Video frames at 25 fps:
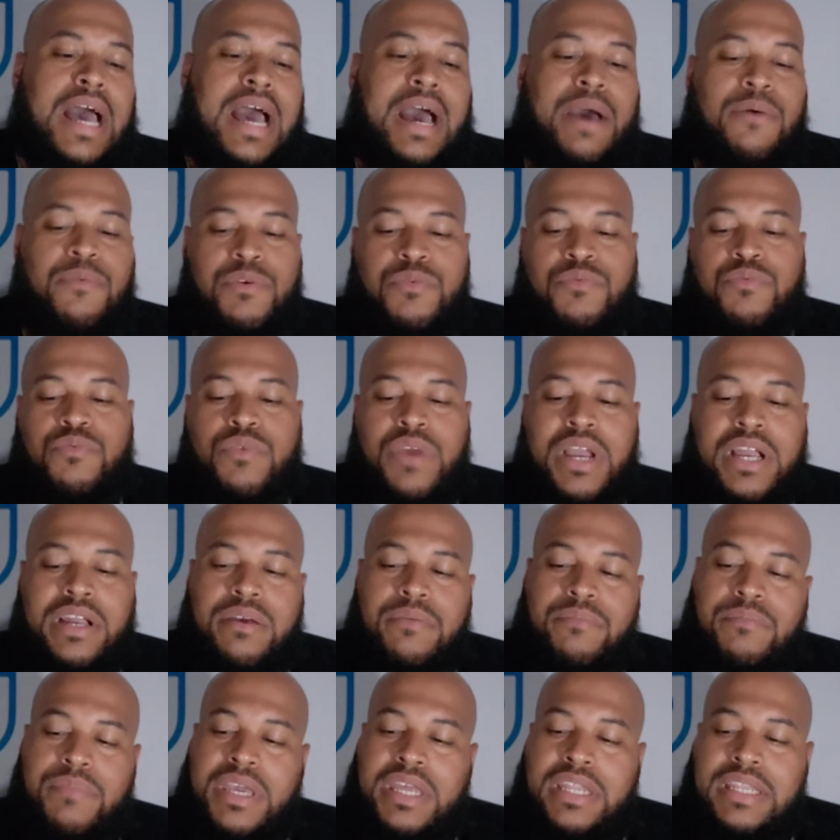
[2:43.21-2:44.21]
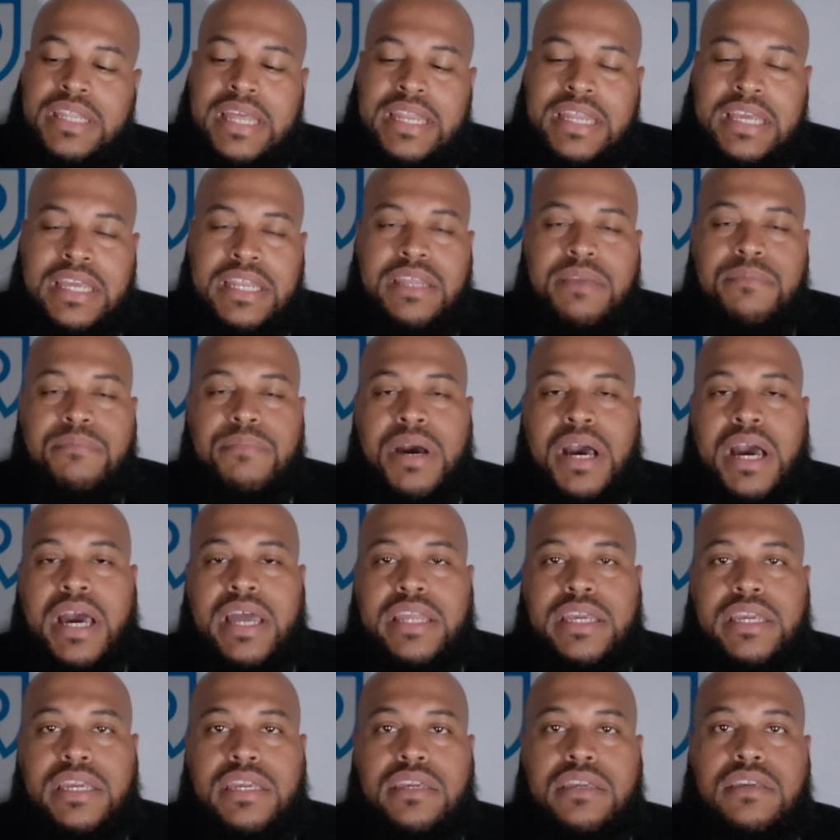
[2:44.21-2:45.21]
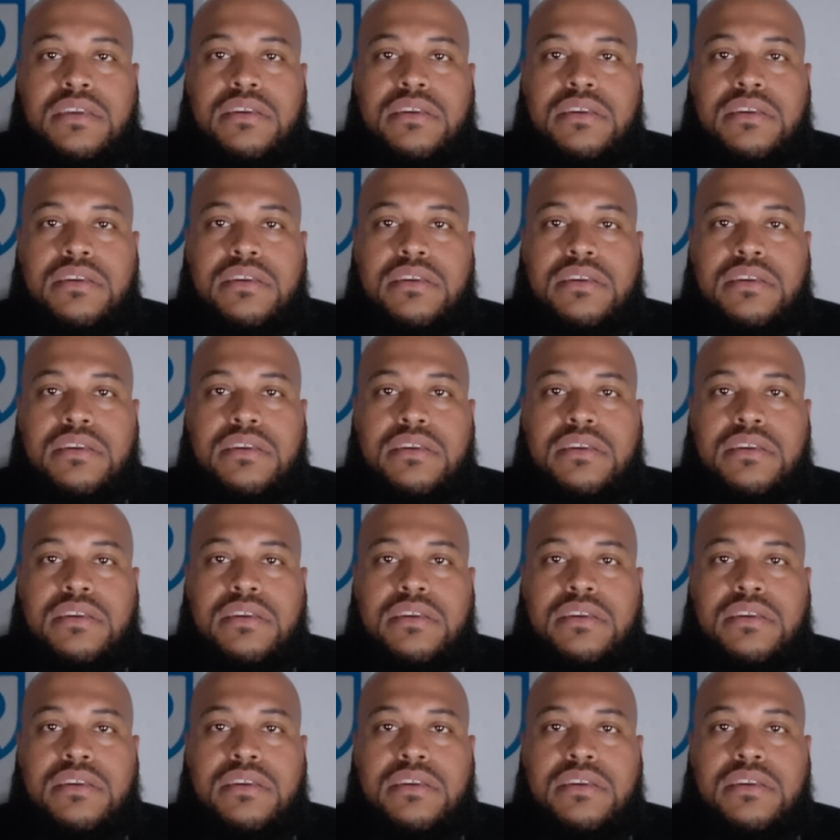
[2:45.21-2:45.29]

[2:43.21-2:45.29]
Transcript: would recommend that anybody,